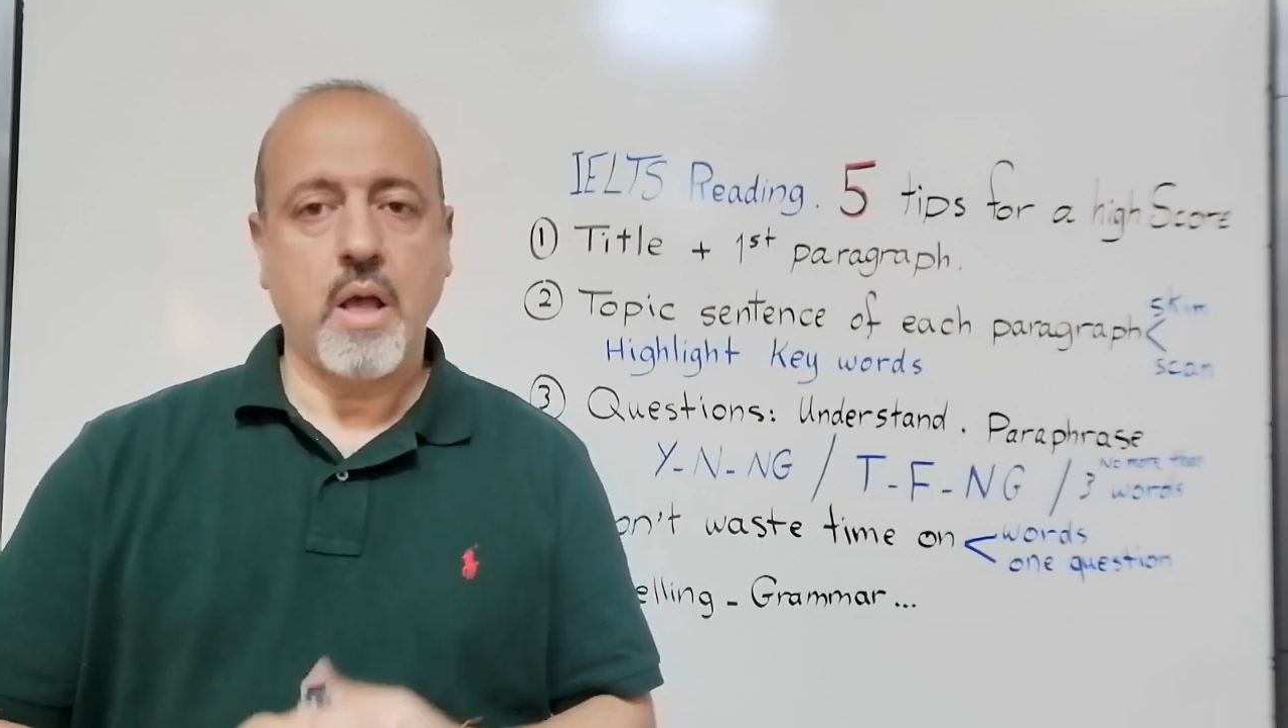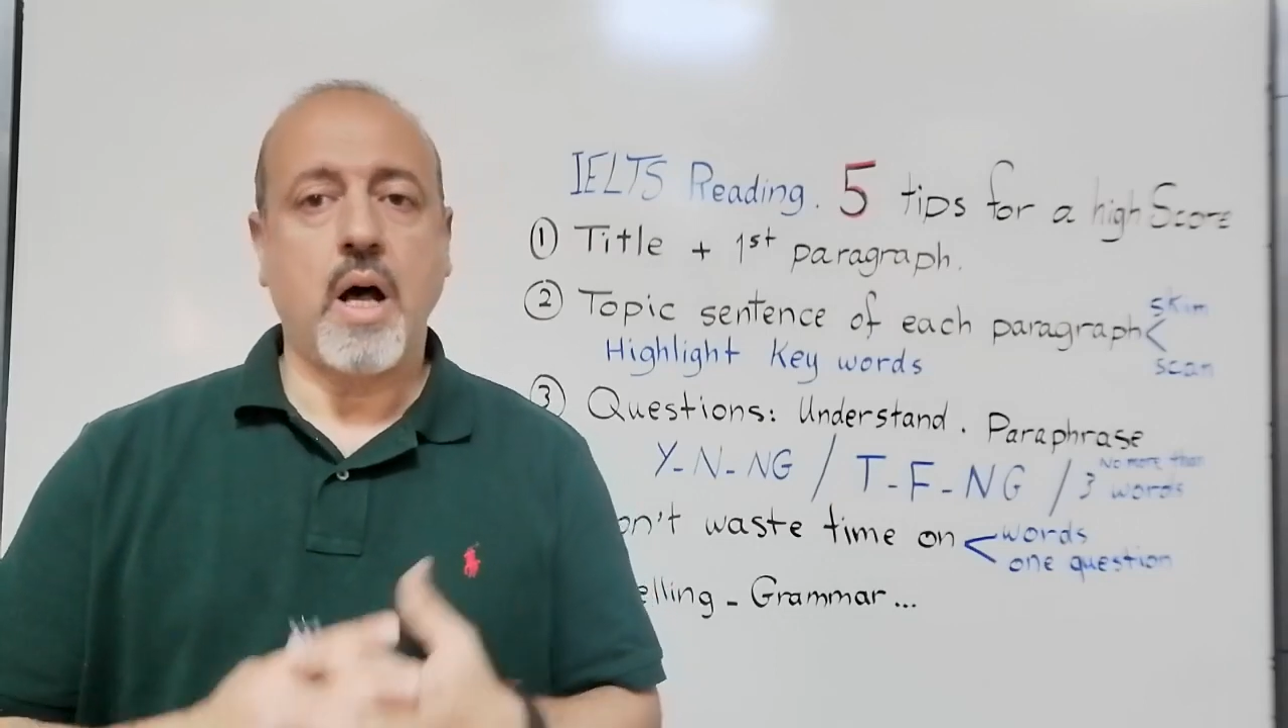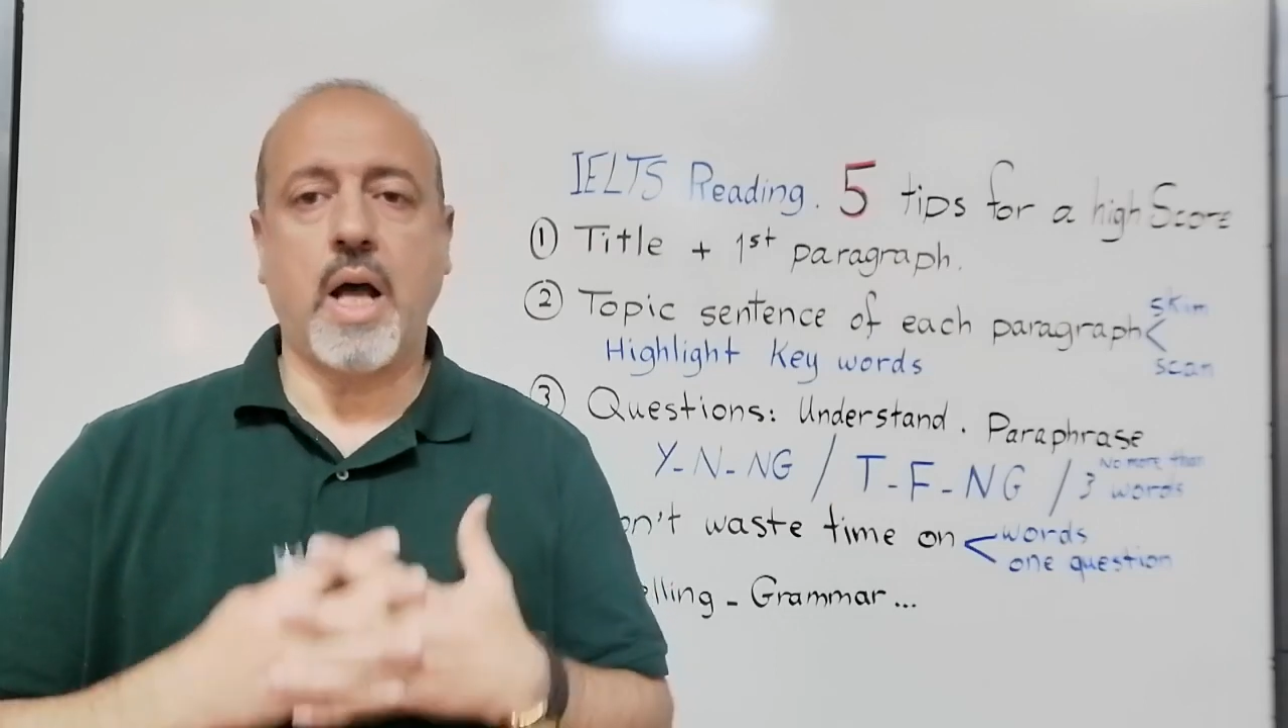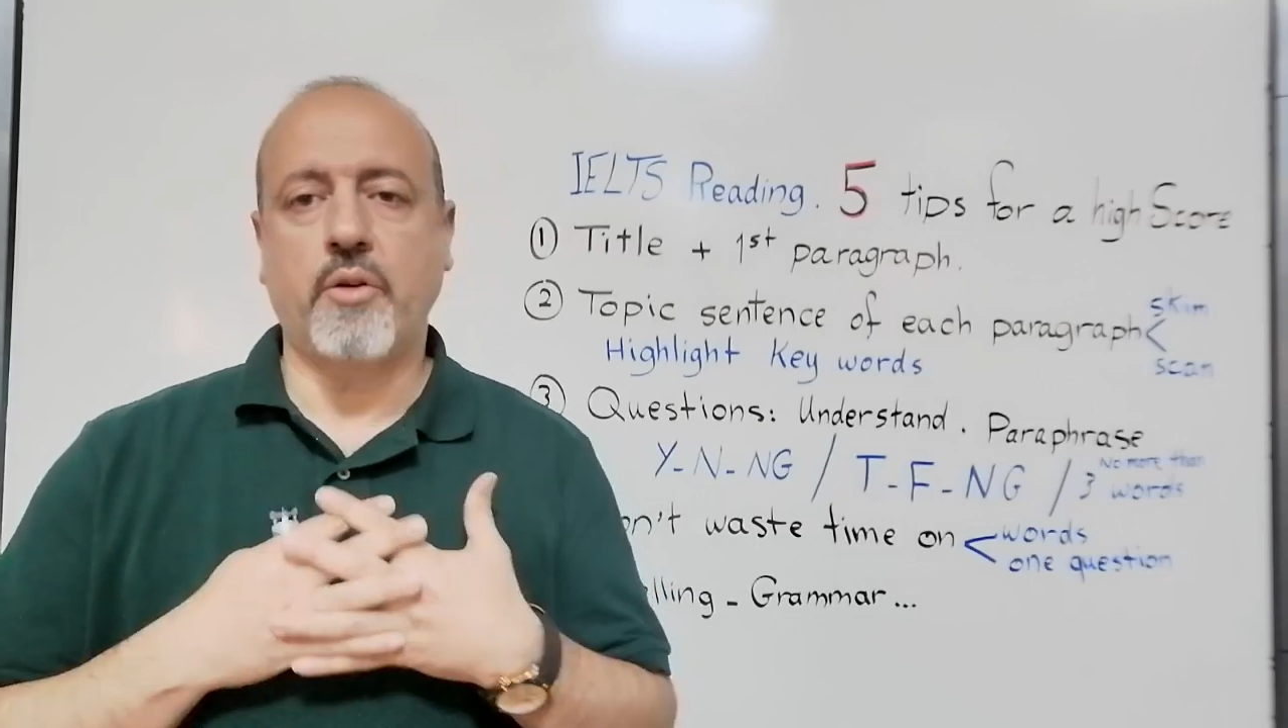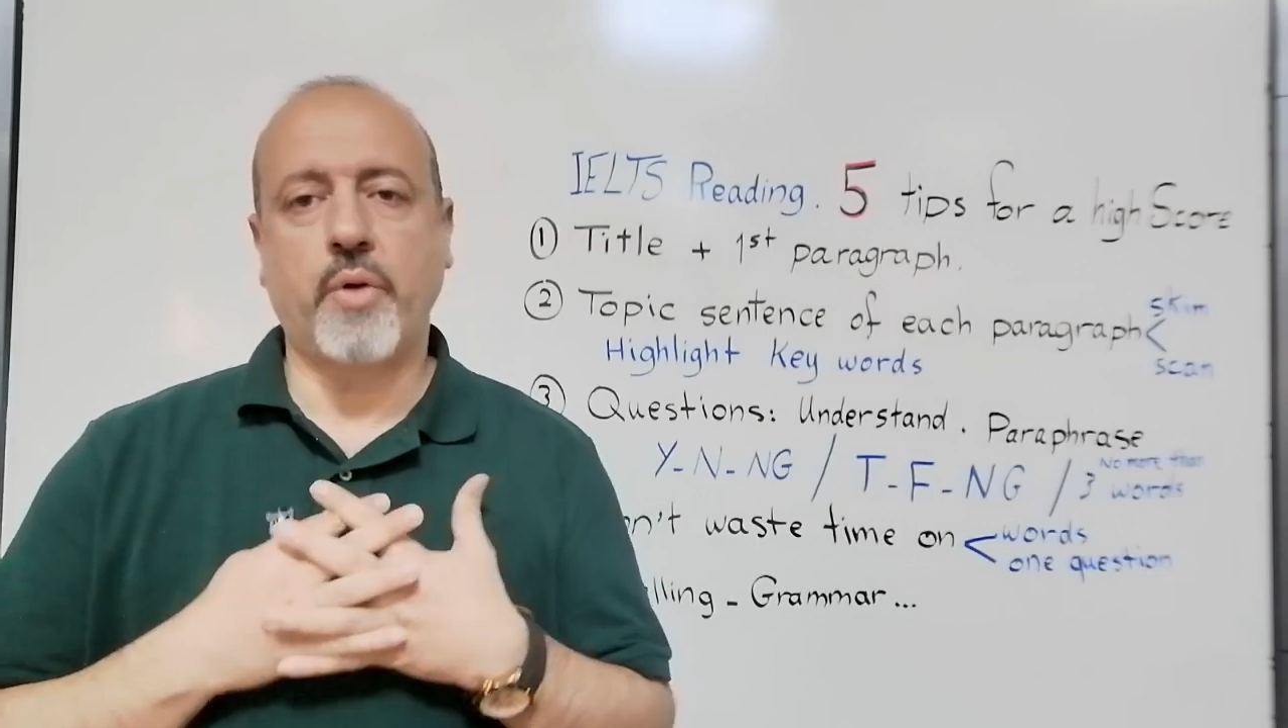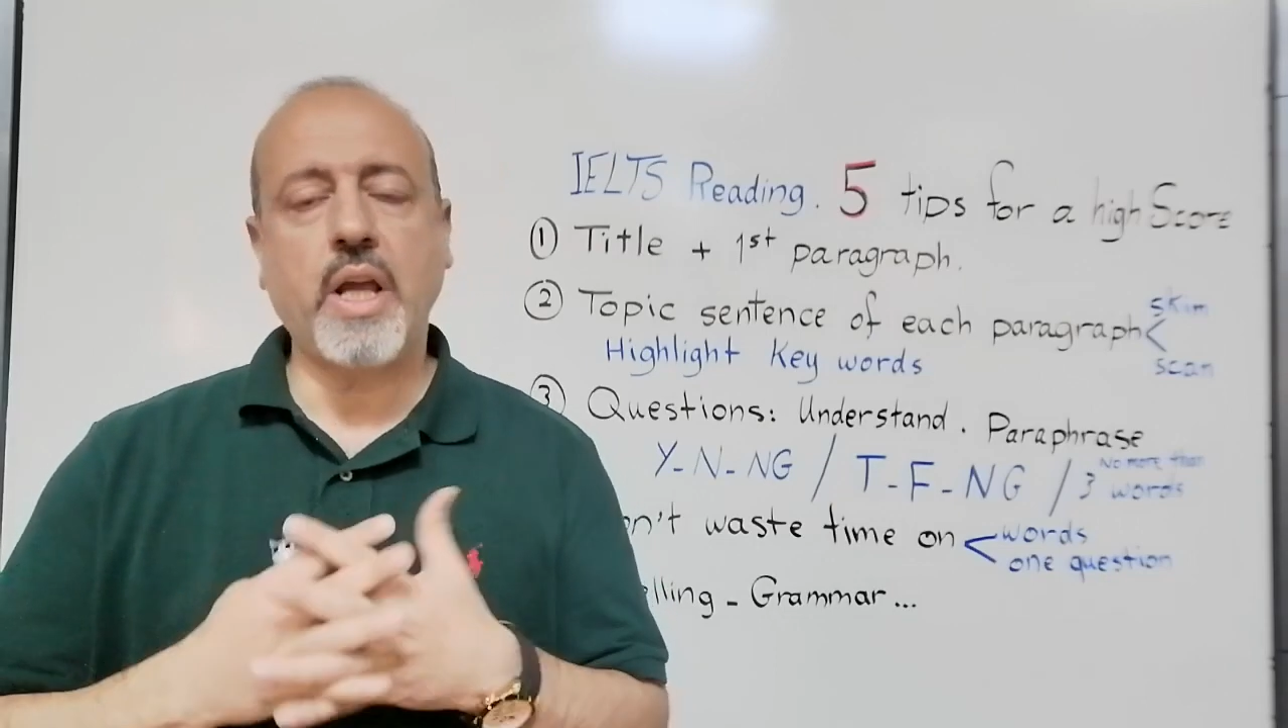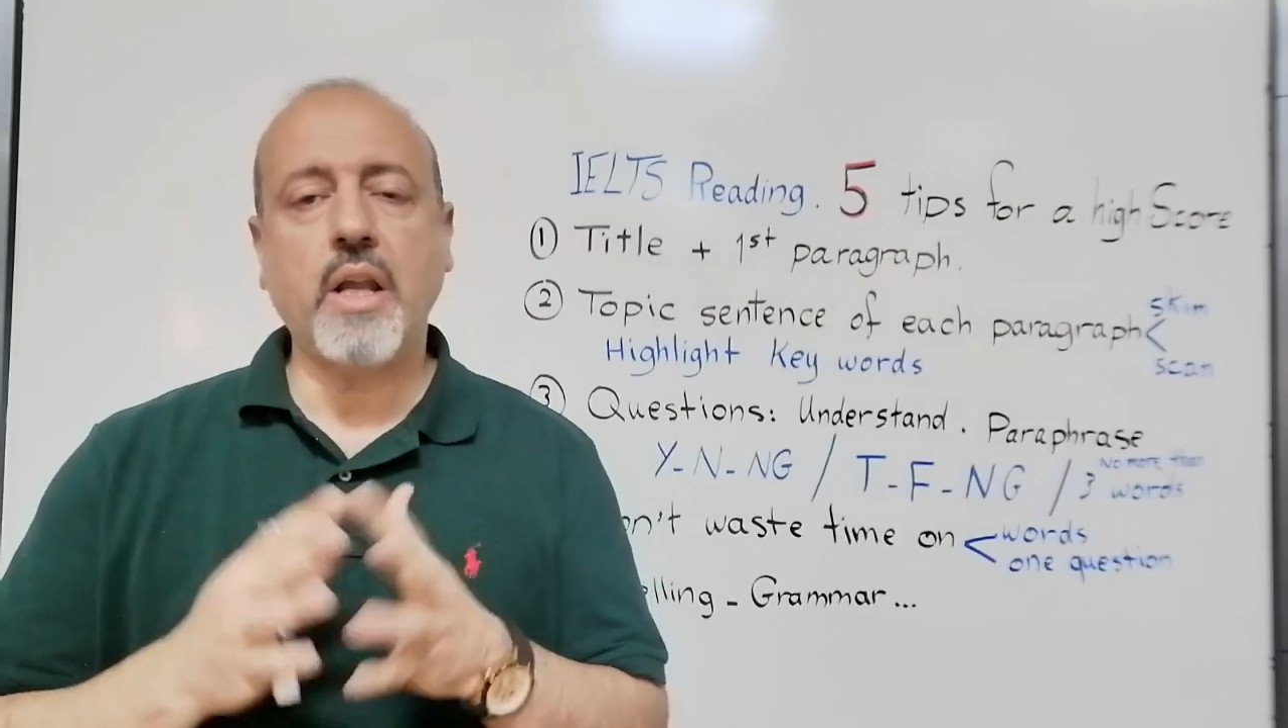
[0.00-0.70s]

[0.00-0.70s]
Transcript: I really